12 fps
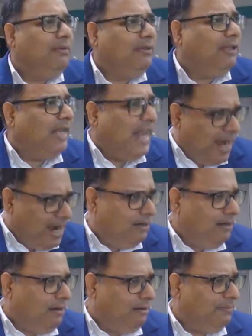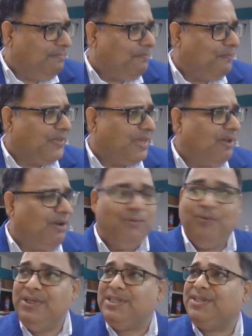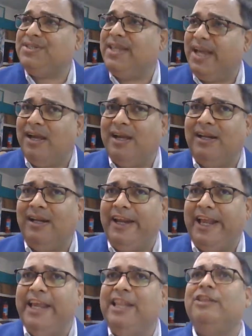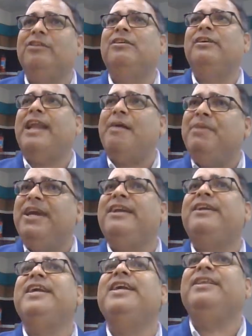the land, which is there in the navigating